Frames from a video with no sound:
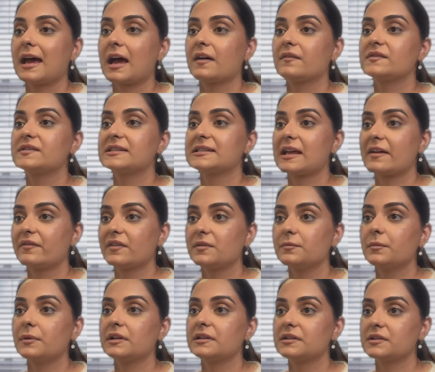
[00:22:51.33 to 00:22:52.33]
have
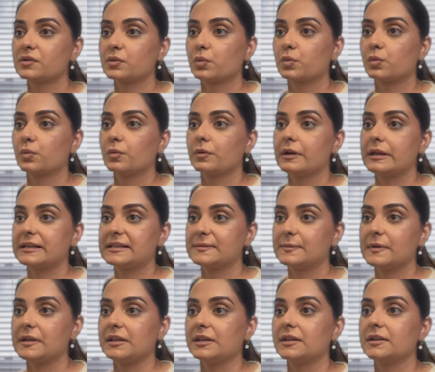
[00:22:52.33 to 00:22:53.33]
7 months
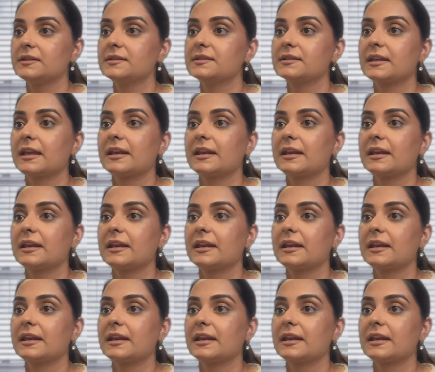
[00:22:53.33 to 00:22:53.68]
experience.